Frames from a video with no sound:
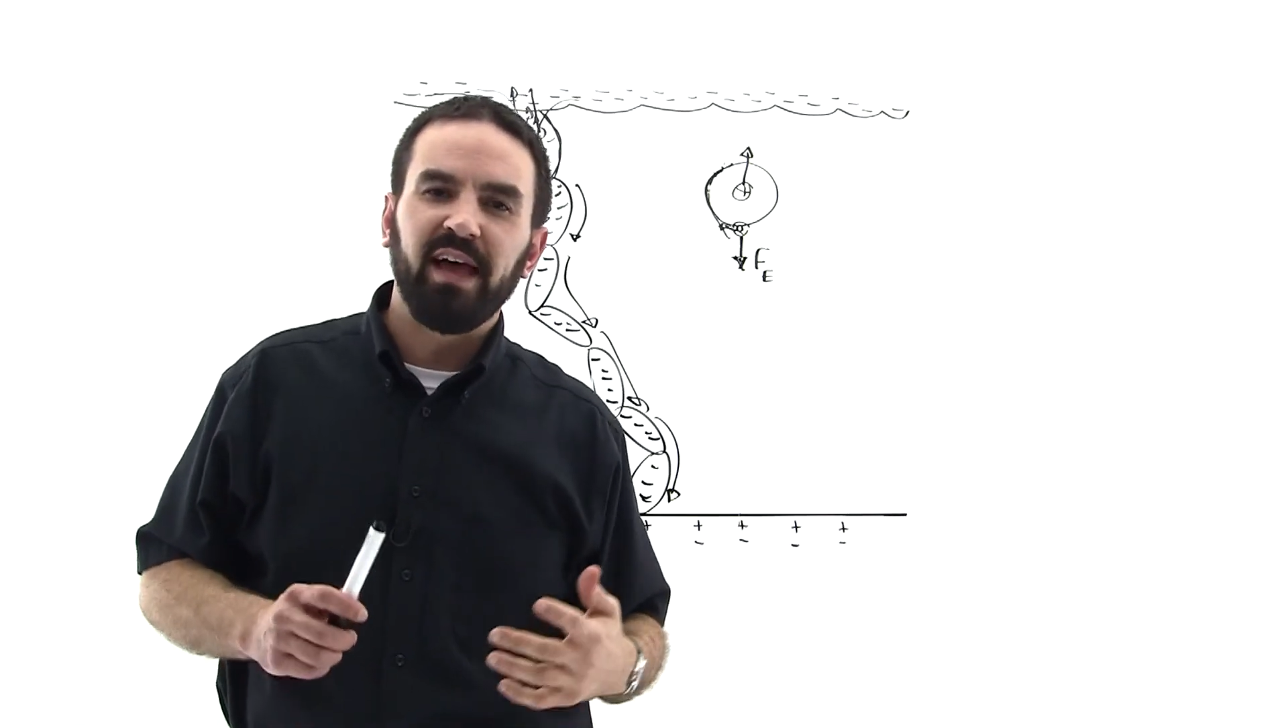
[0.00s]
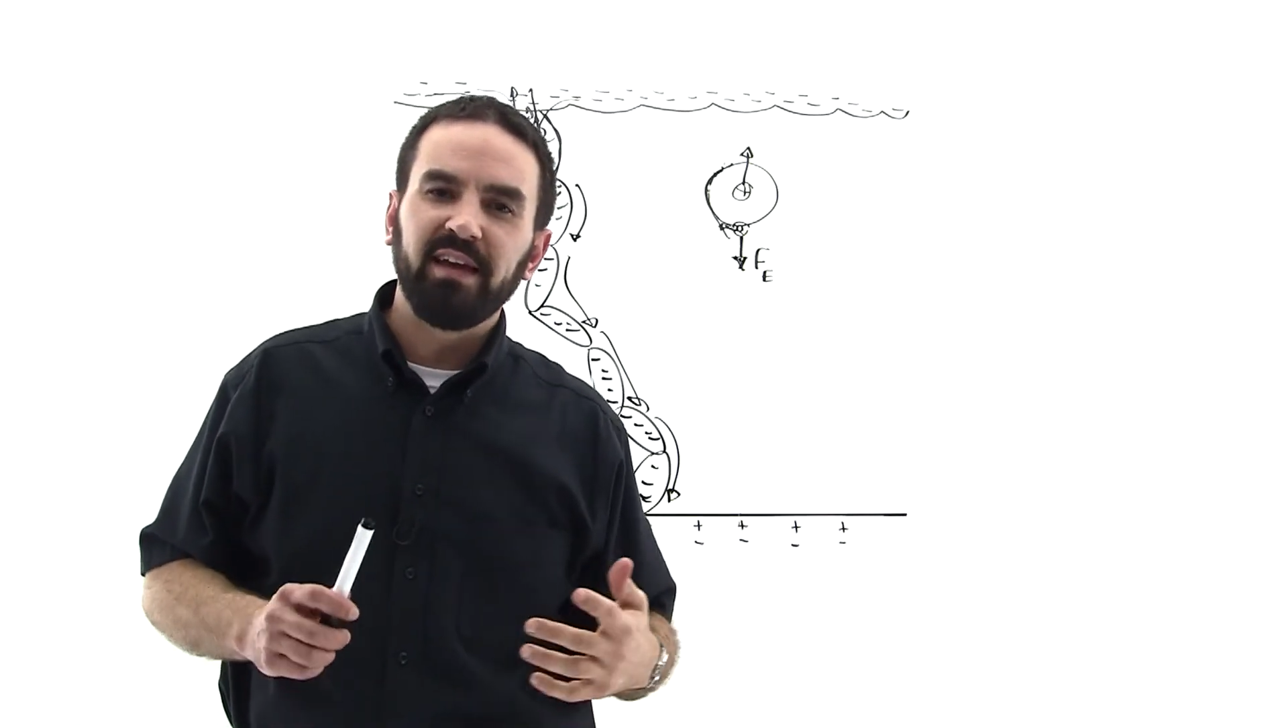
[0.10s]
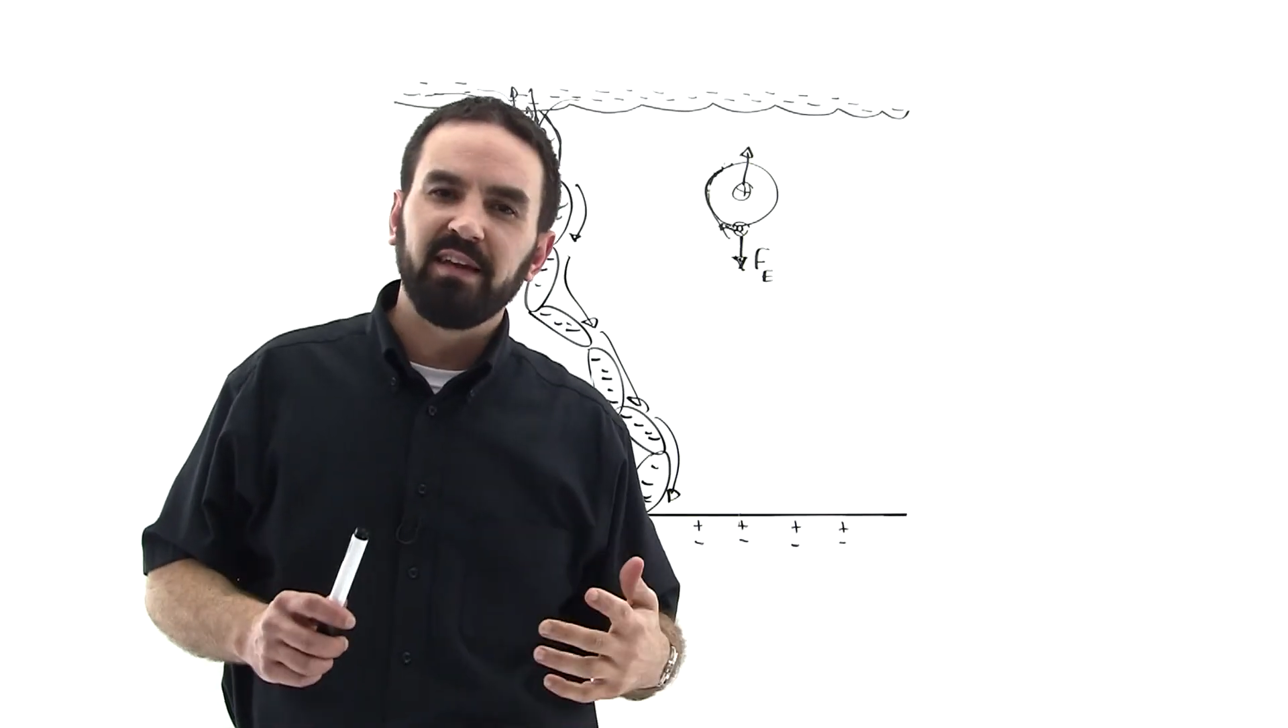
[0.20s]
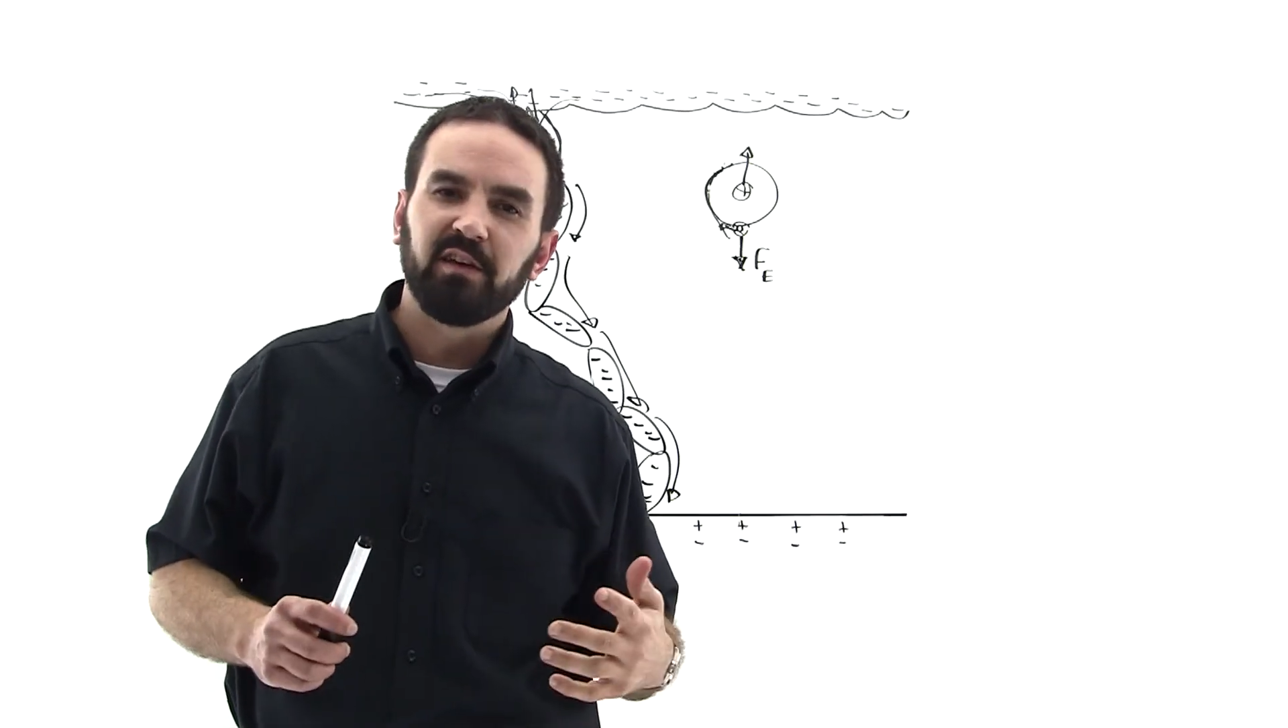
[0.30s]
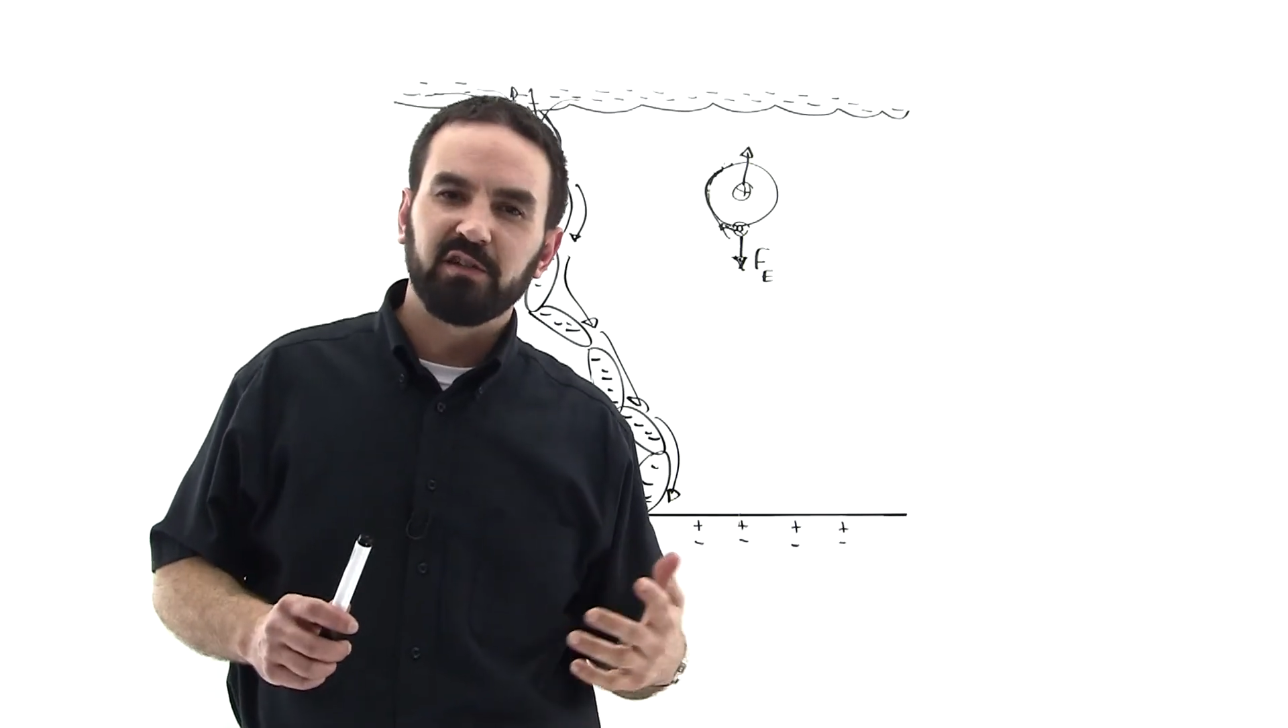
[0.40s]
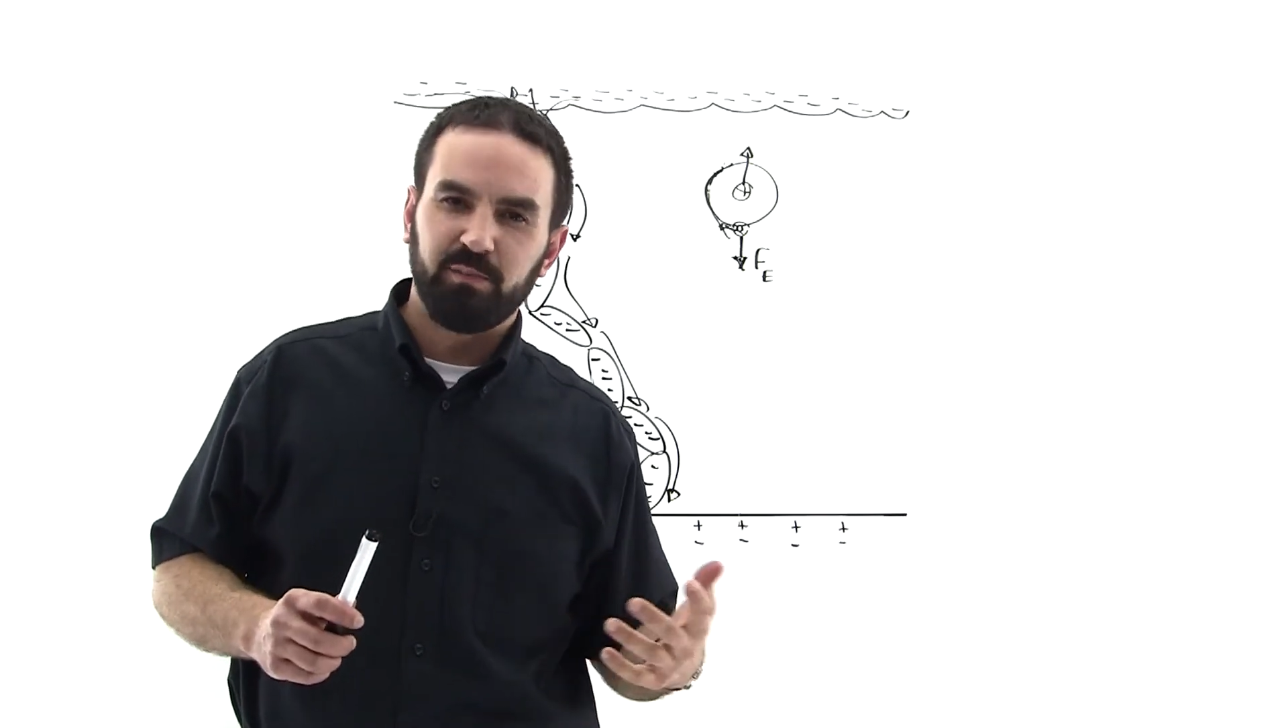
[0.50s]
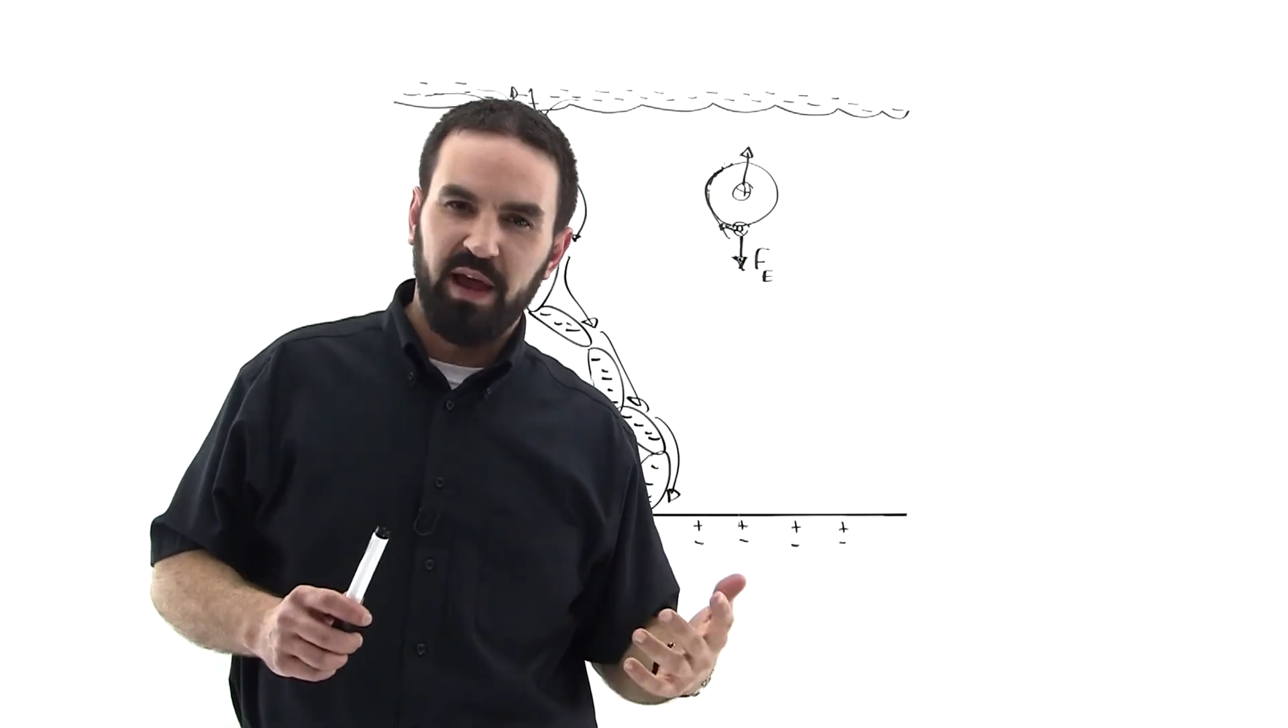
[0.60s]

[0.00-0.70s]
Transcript: lightning goes